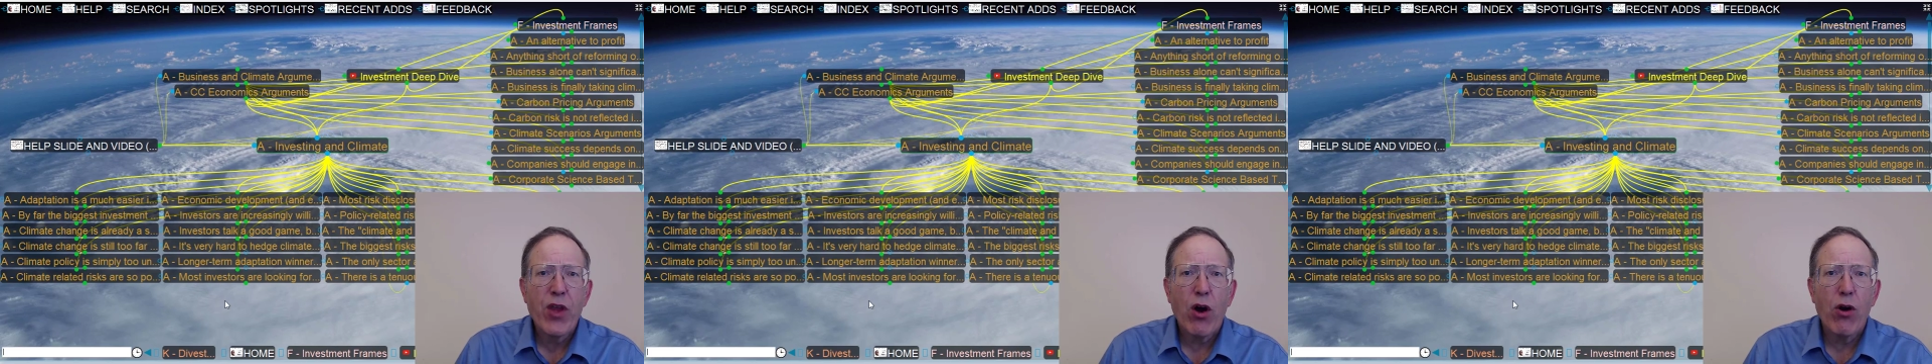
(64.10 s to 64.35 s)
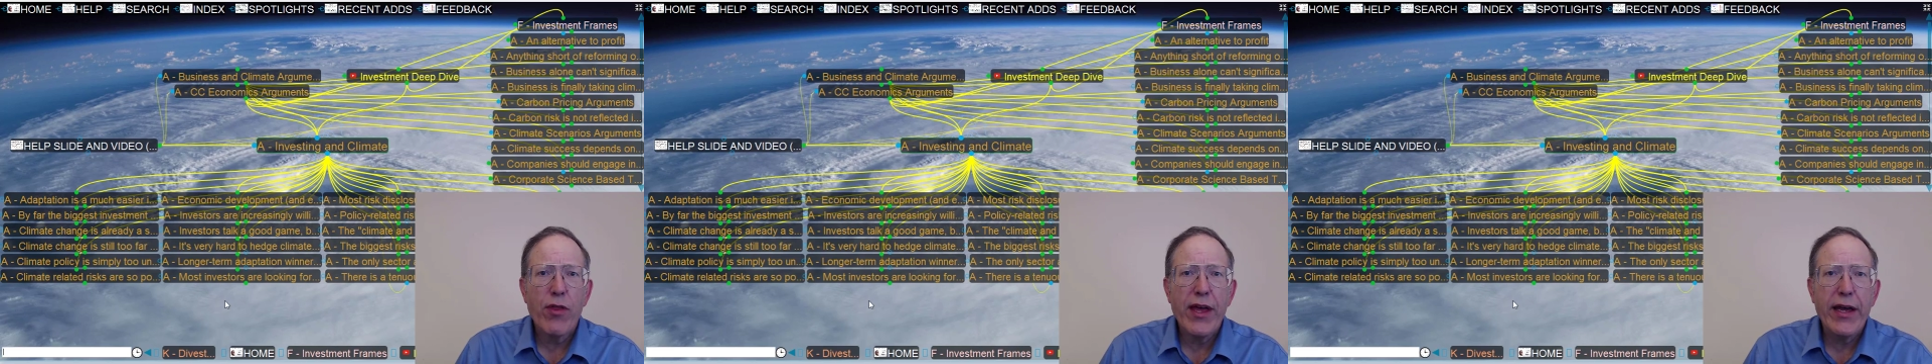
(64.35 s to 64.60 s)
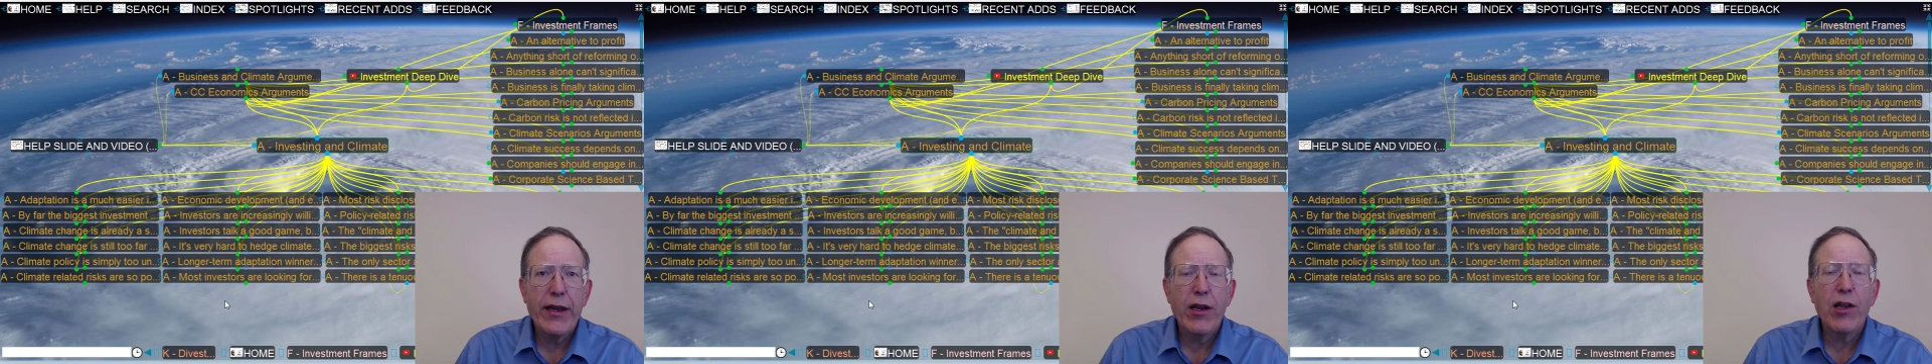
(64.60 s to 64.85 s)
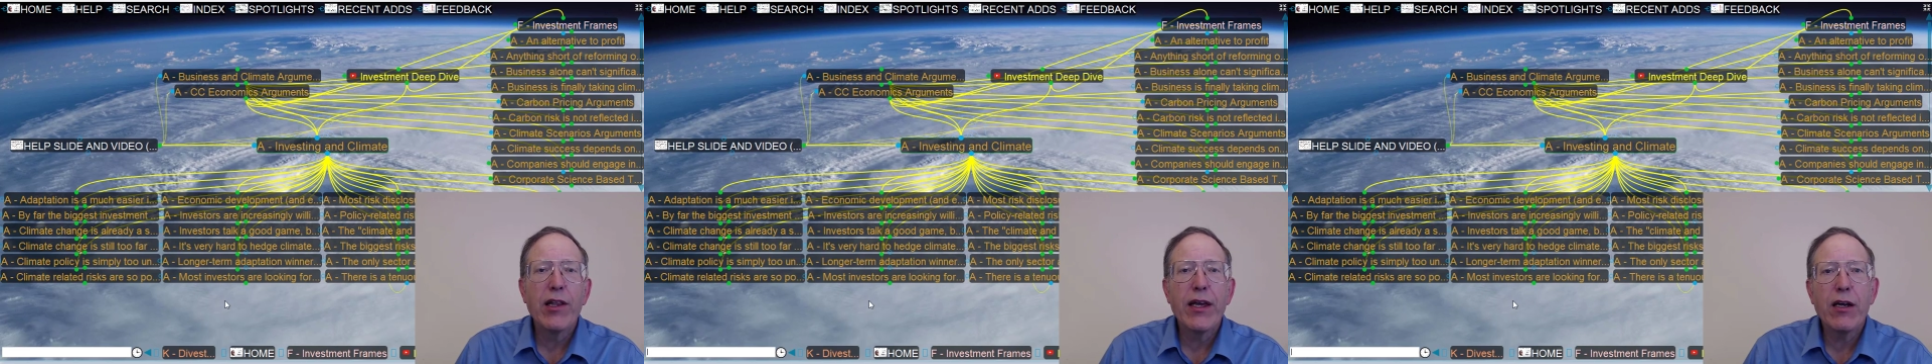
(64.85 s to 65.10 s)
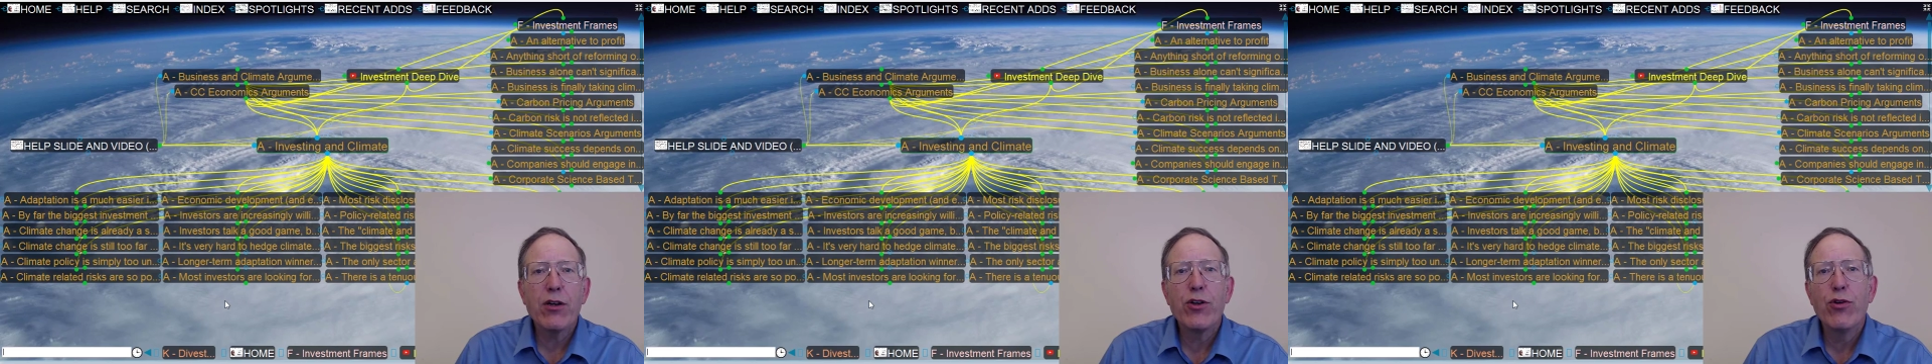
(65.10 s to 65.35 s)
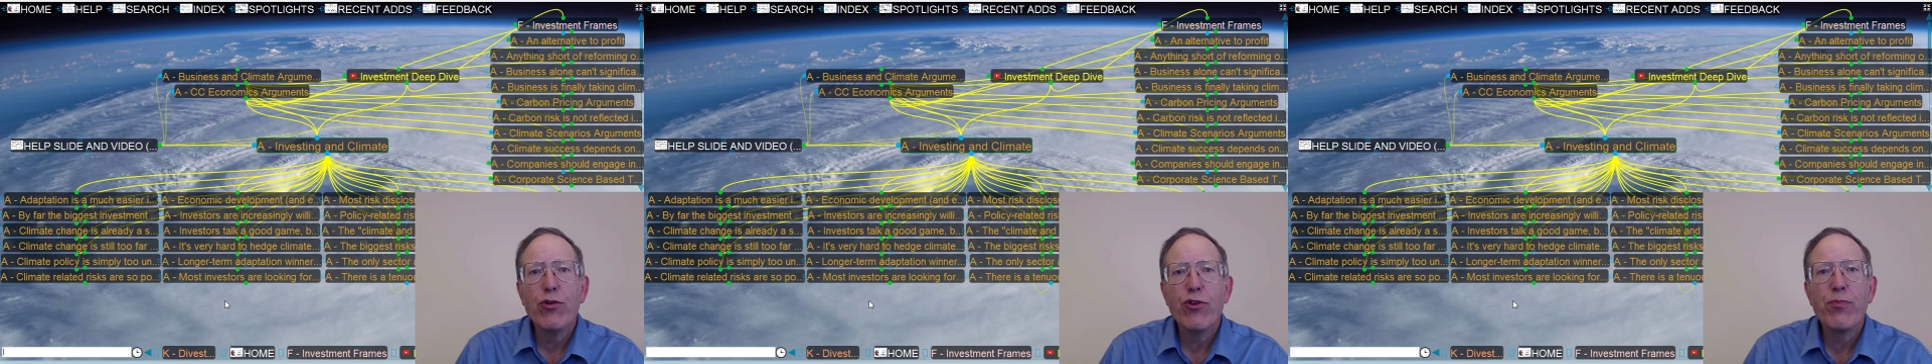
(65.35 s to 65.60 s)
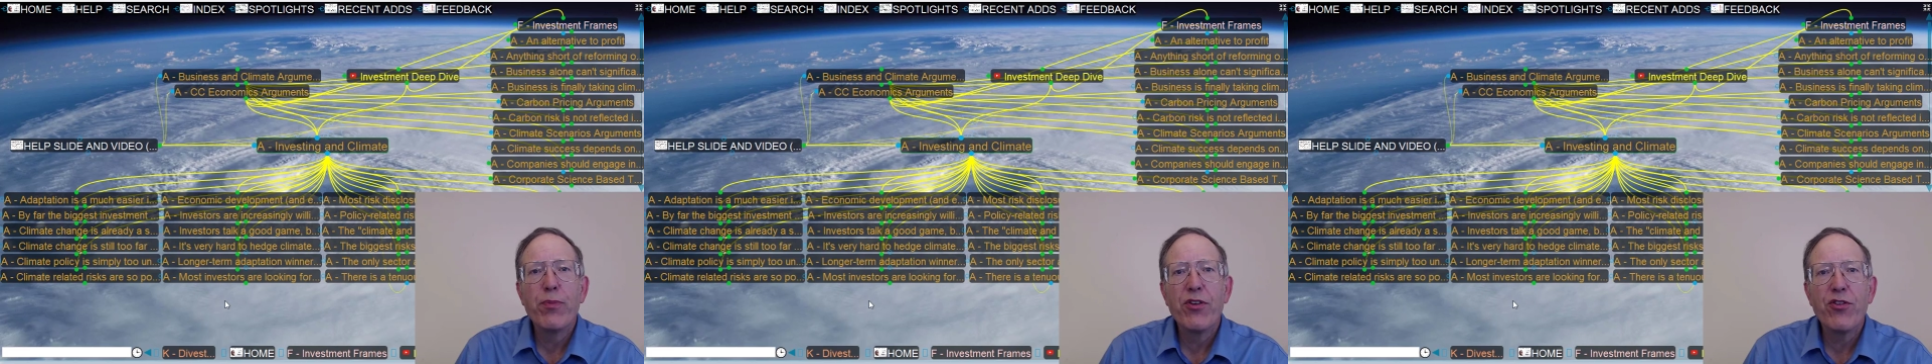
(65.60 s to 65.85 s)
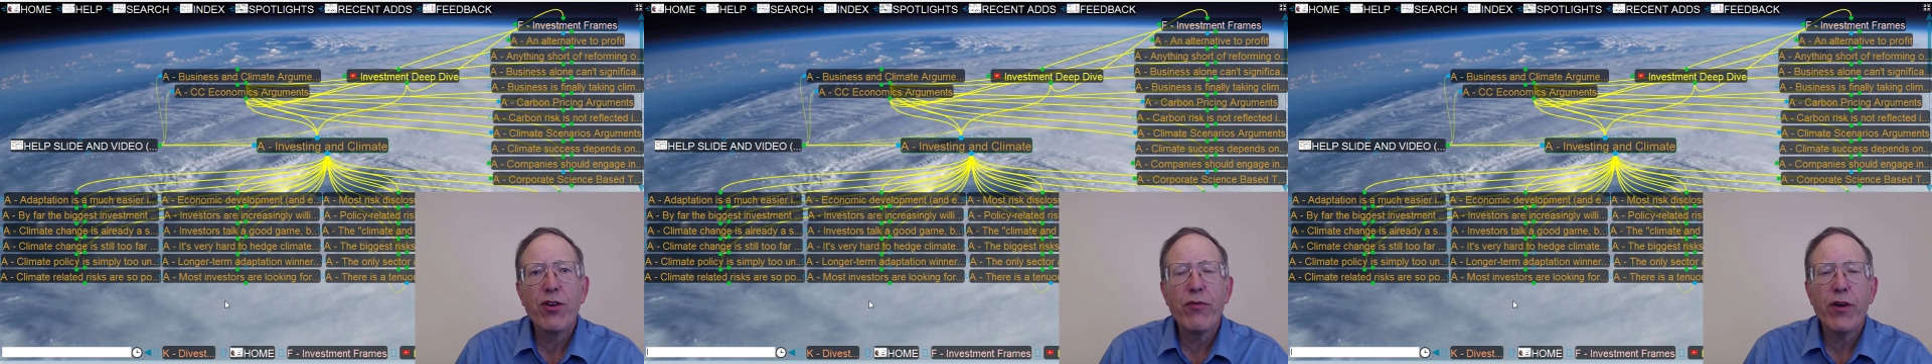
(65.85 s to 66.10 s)
are then linked to
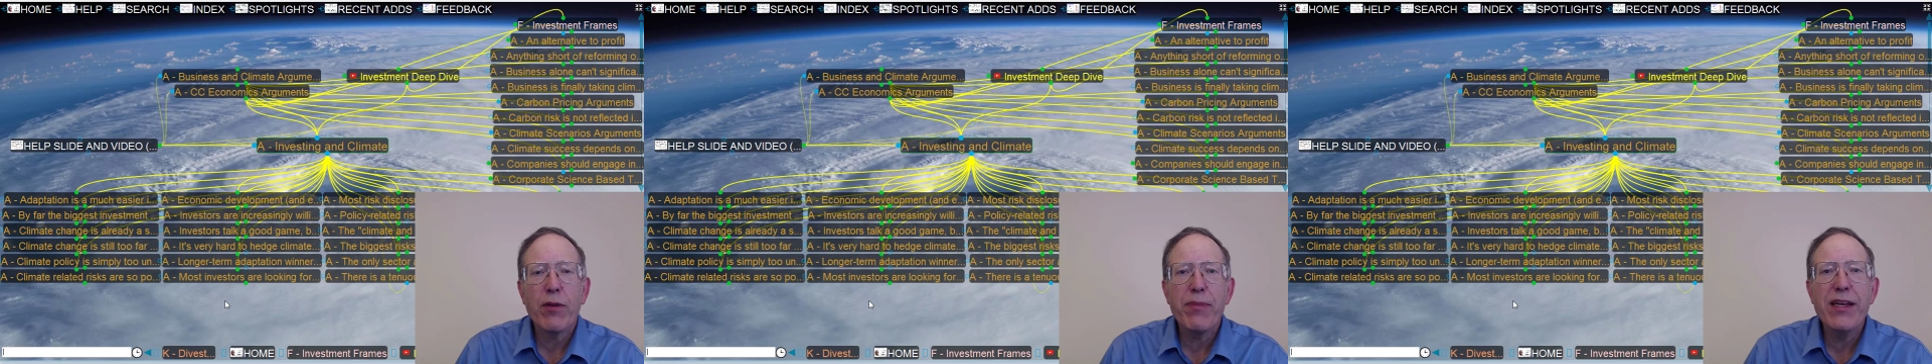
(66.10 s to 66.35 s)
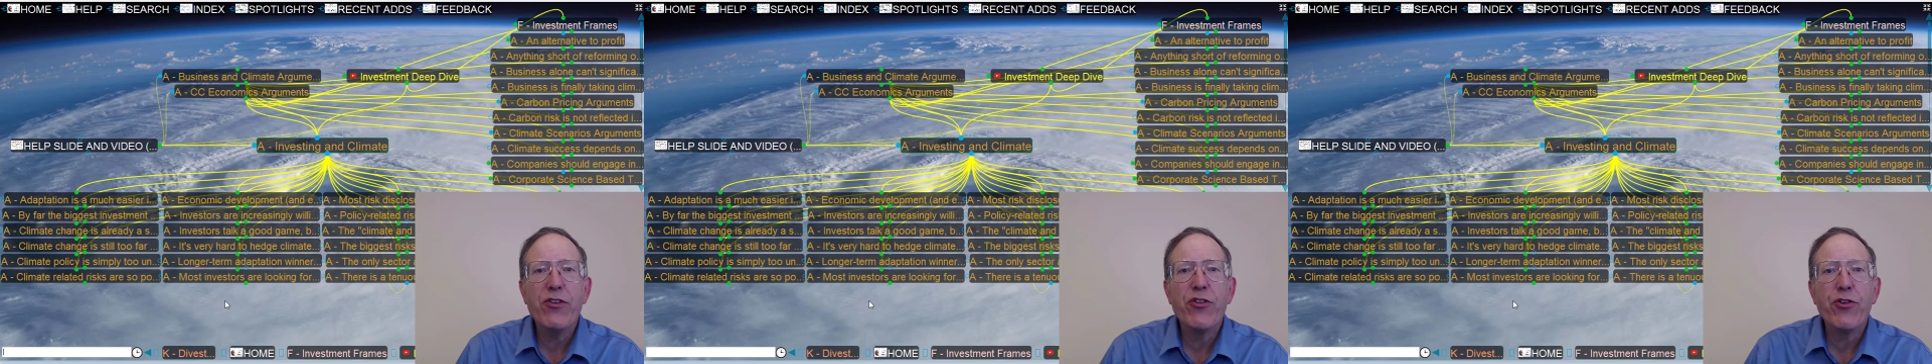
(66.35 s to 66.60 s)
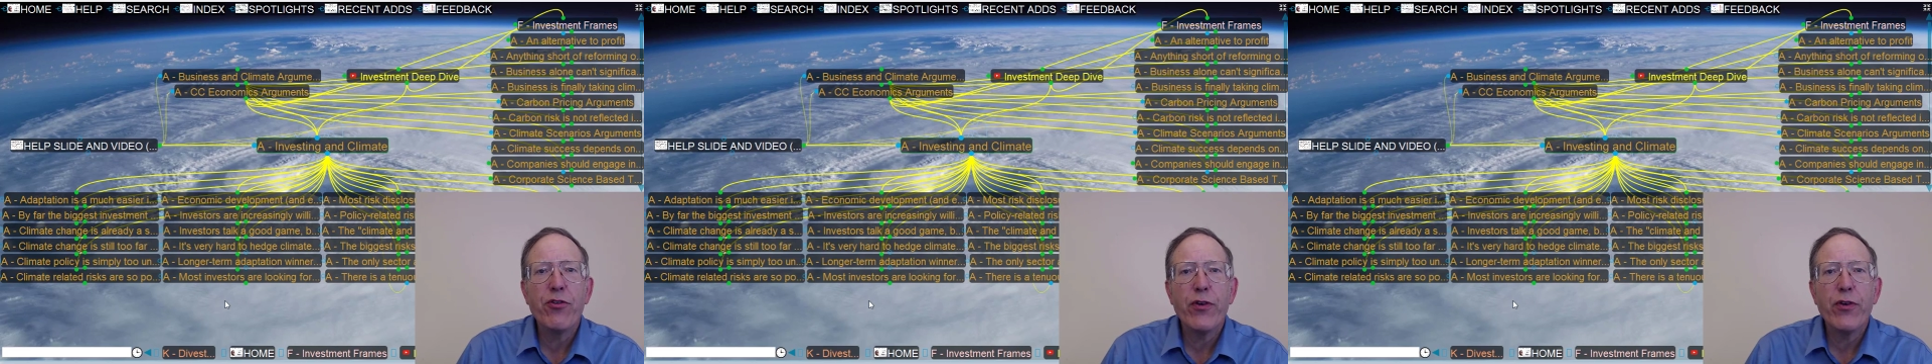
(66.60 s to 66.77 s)
specific pieces